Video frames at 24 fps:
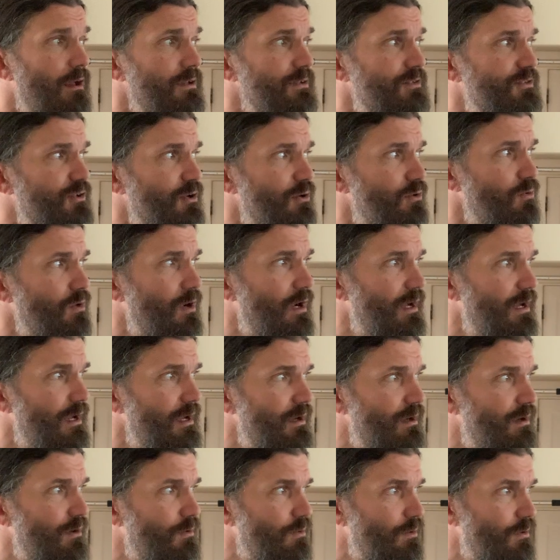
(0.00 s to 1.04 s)

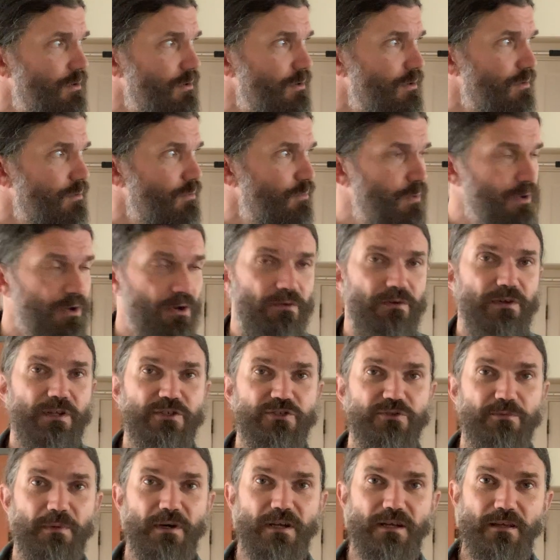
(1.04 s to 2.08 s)
So we don't
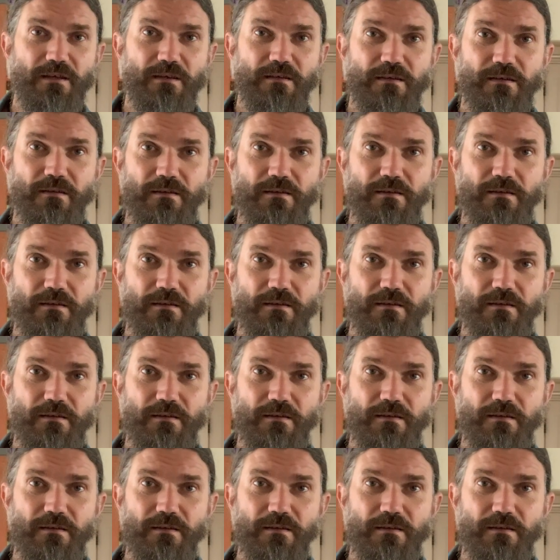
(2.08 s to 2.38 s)
need your money.